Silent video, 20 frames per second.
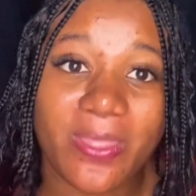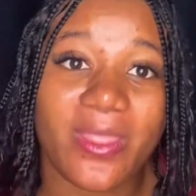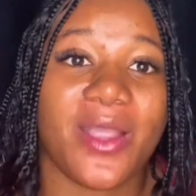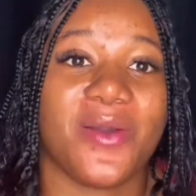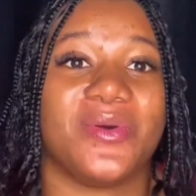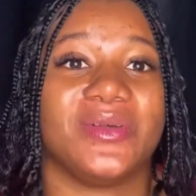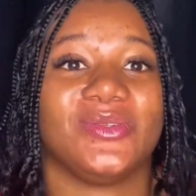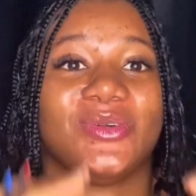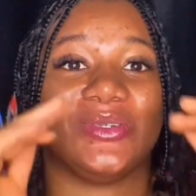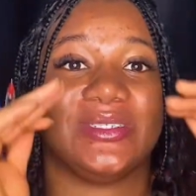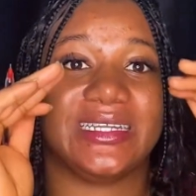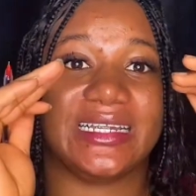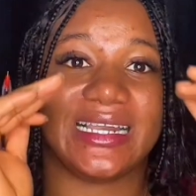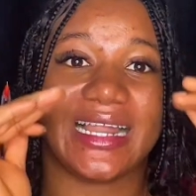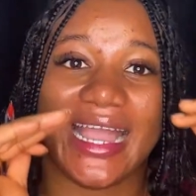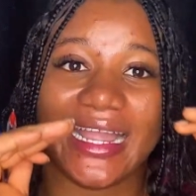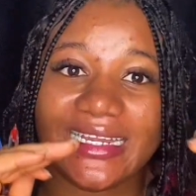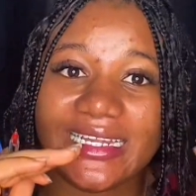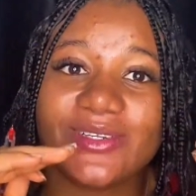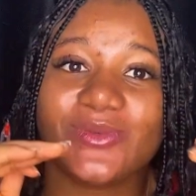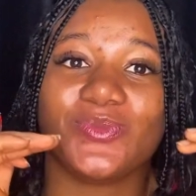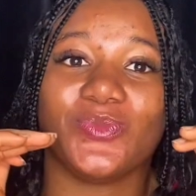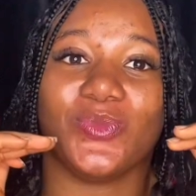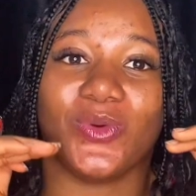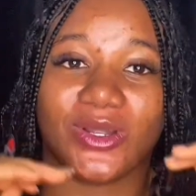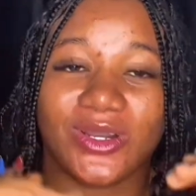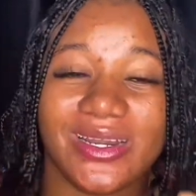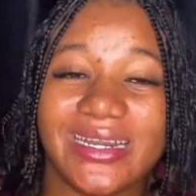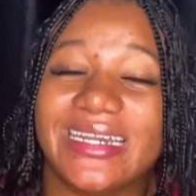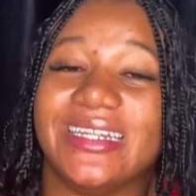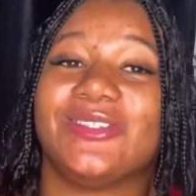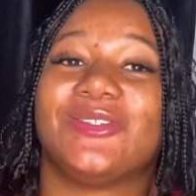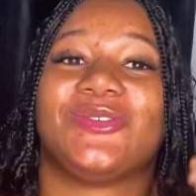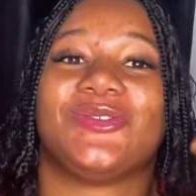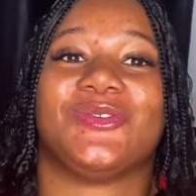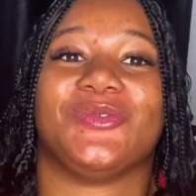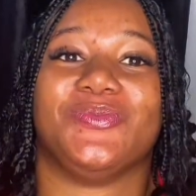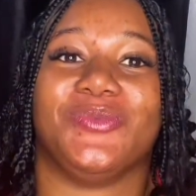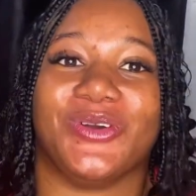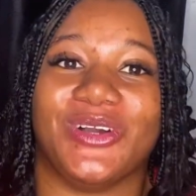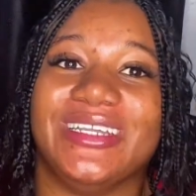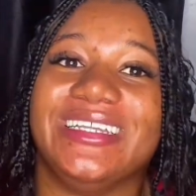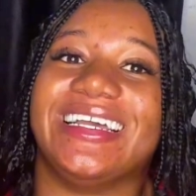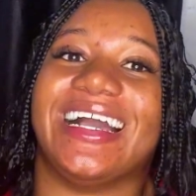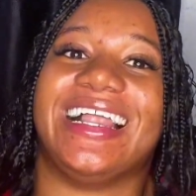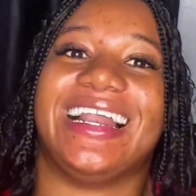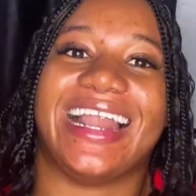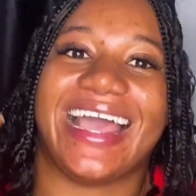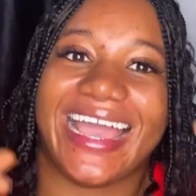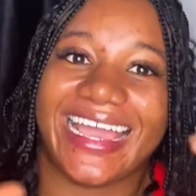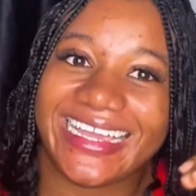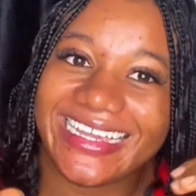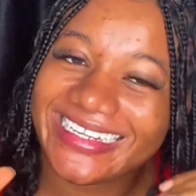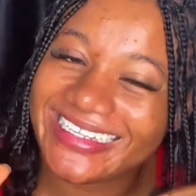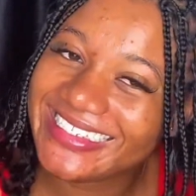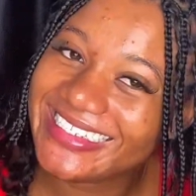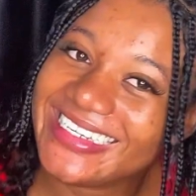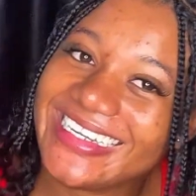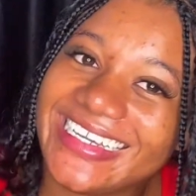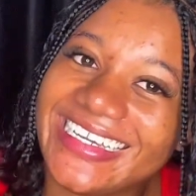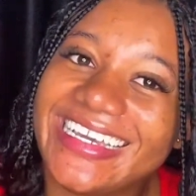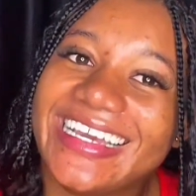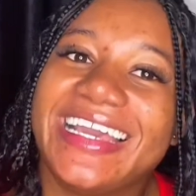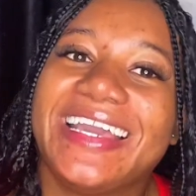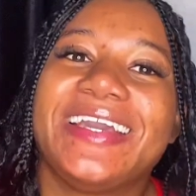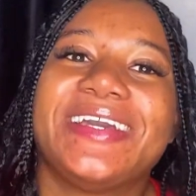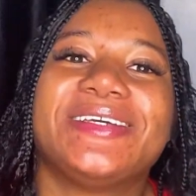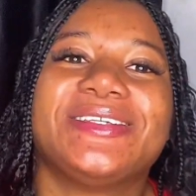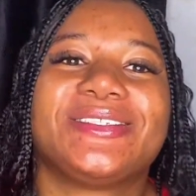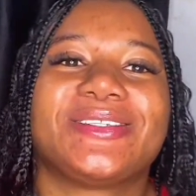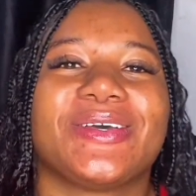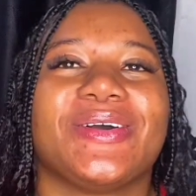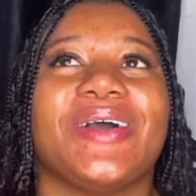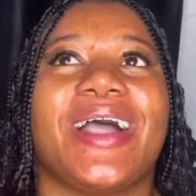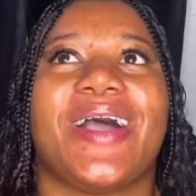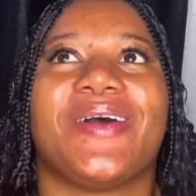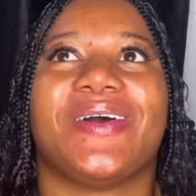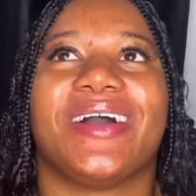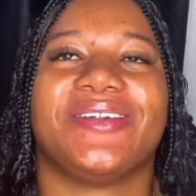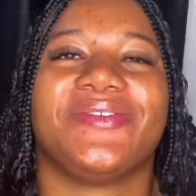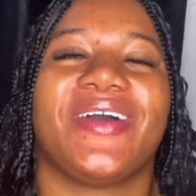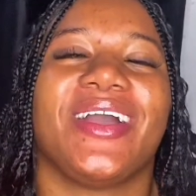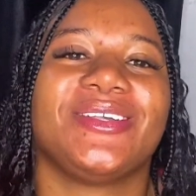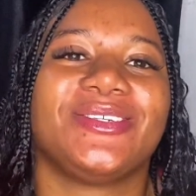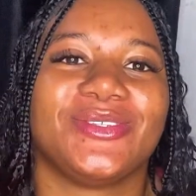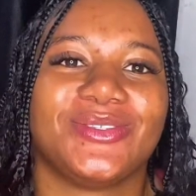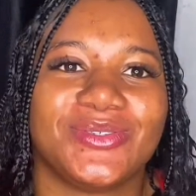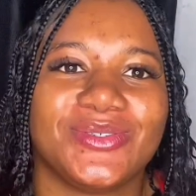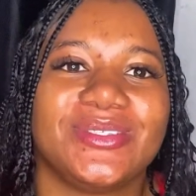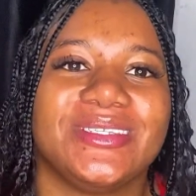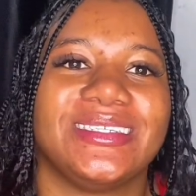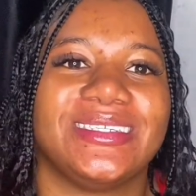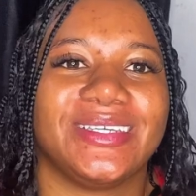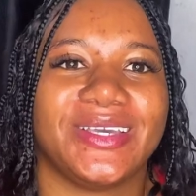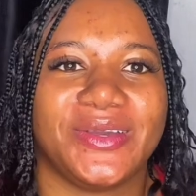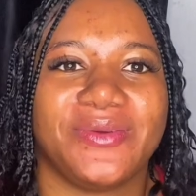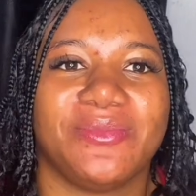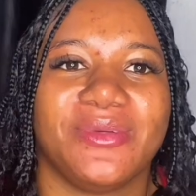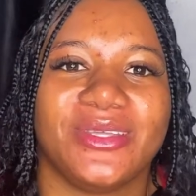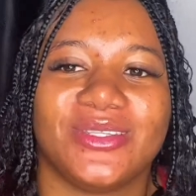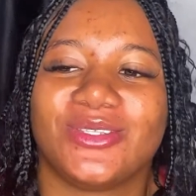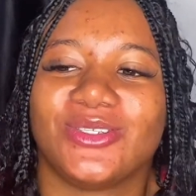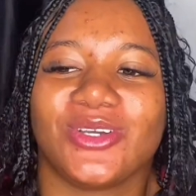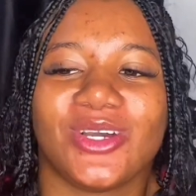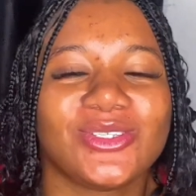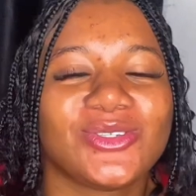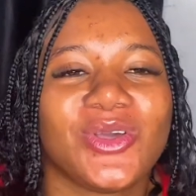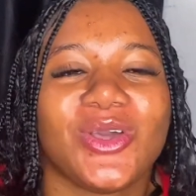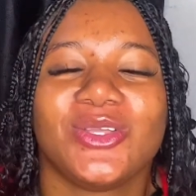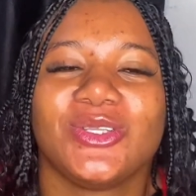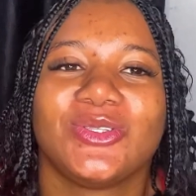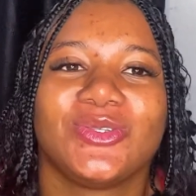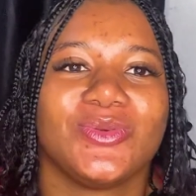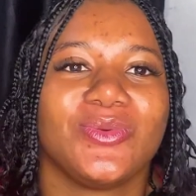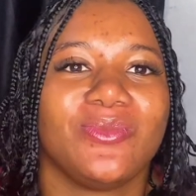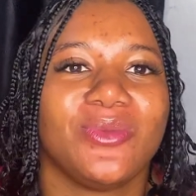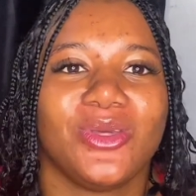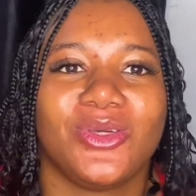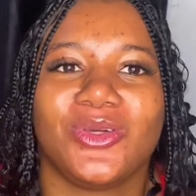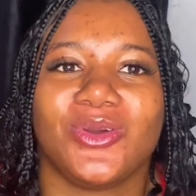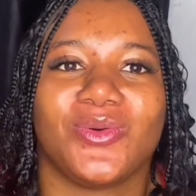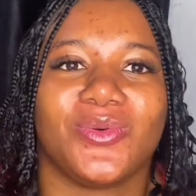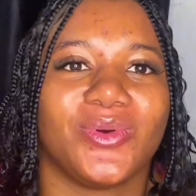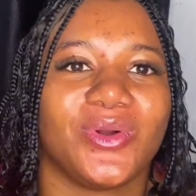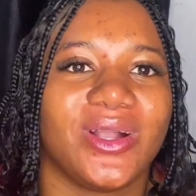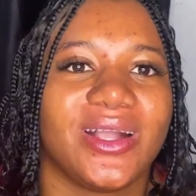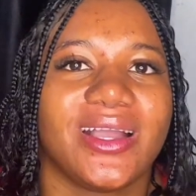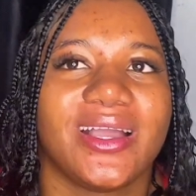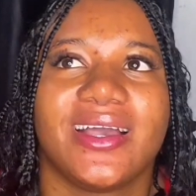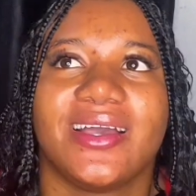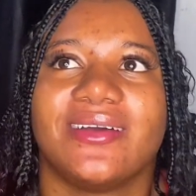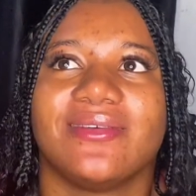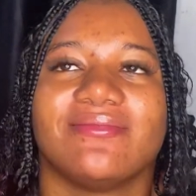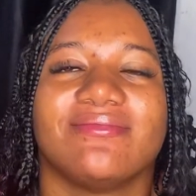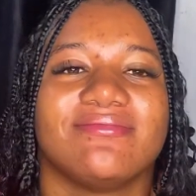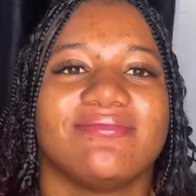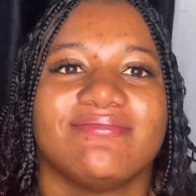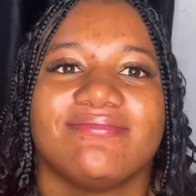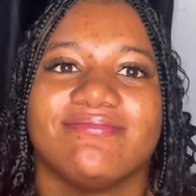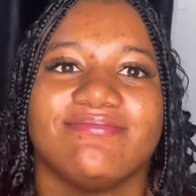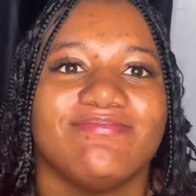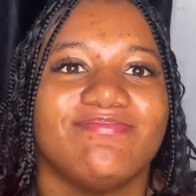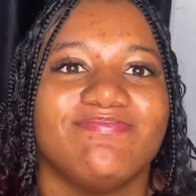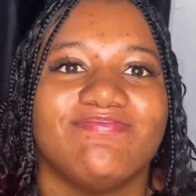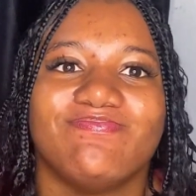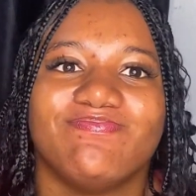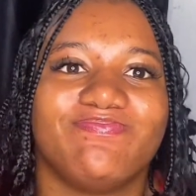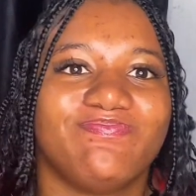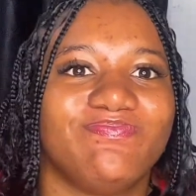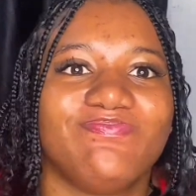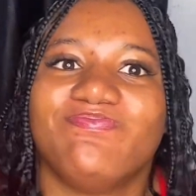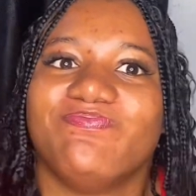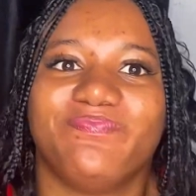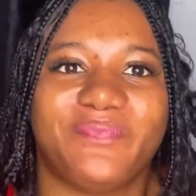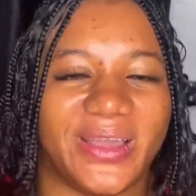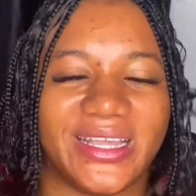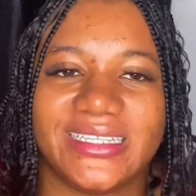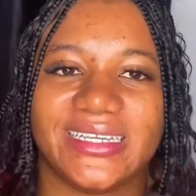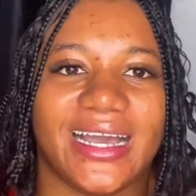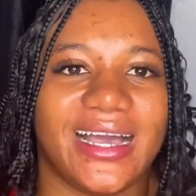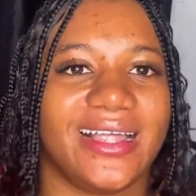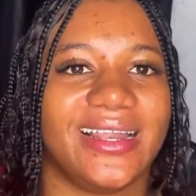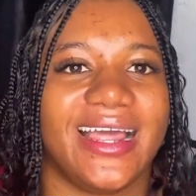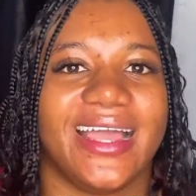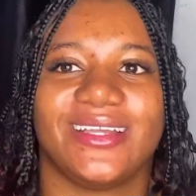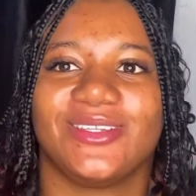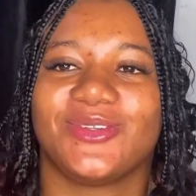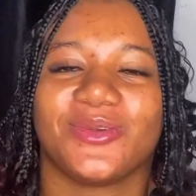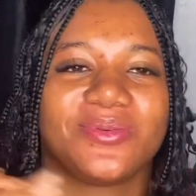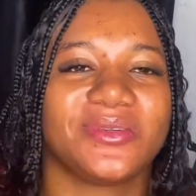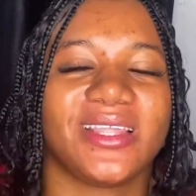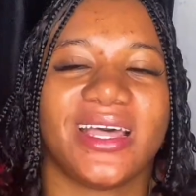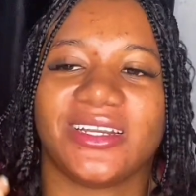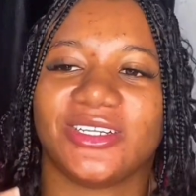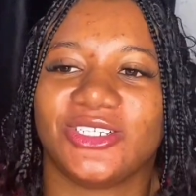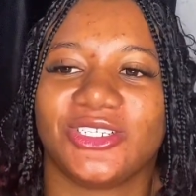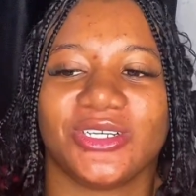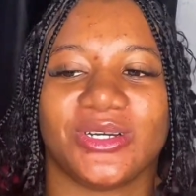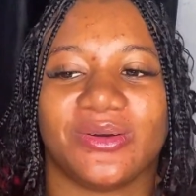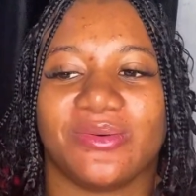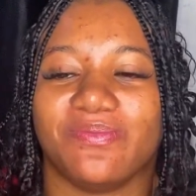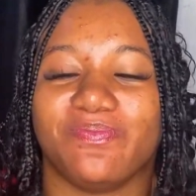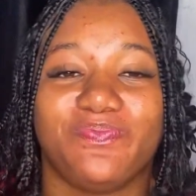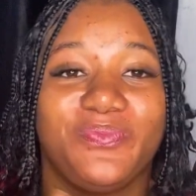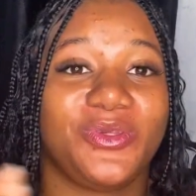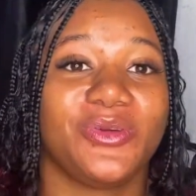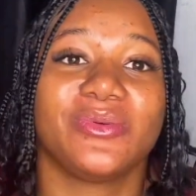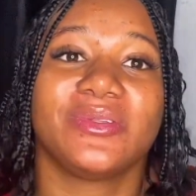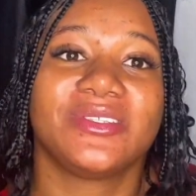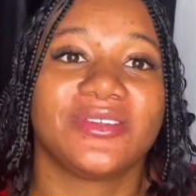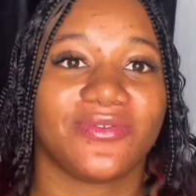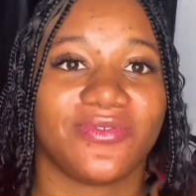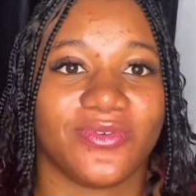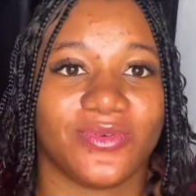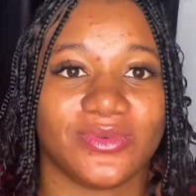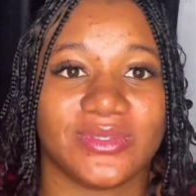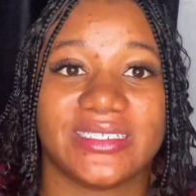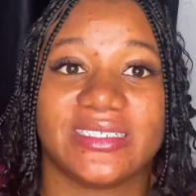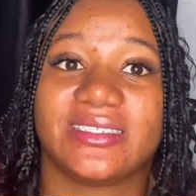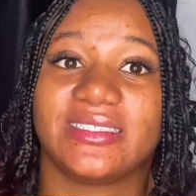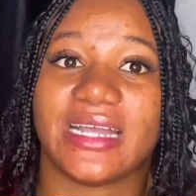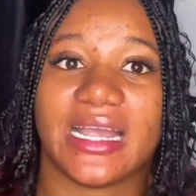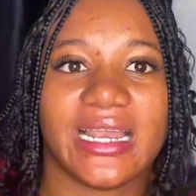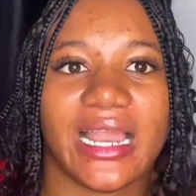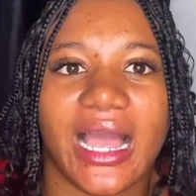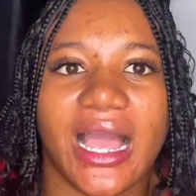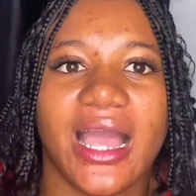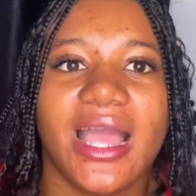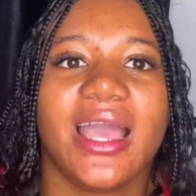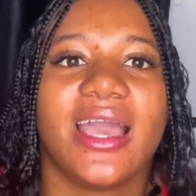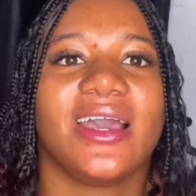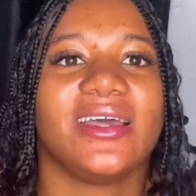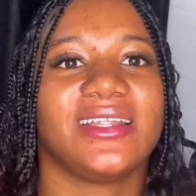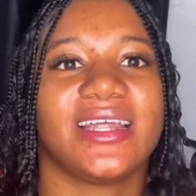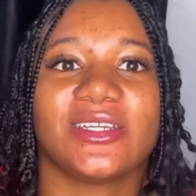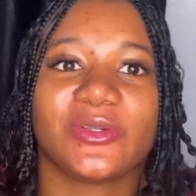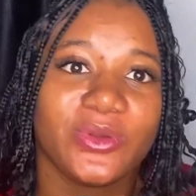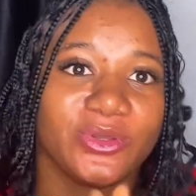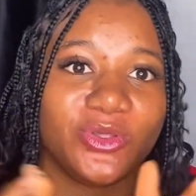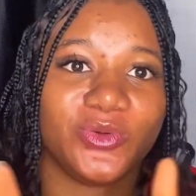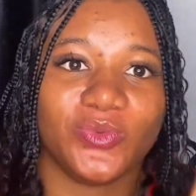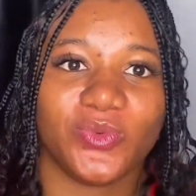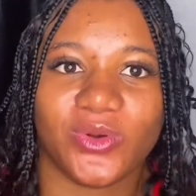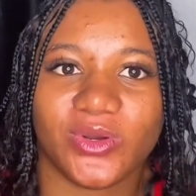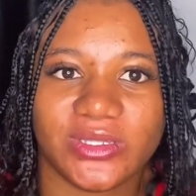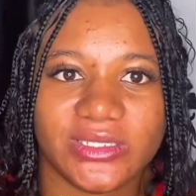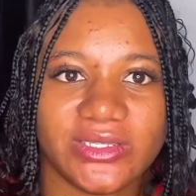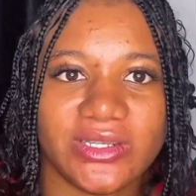I was underlining what needs to be underlined. So I would advise to do the same. It's just going to make your work better, like substantial, beautiful, stellar. That's what you want.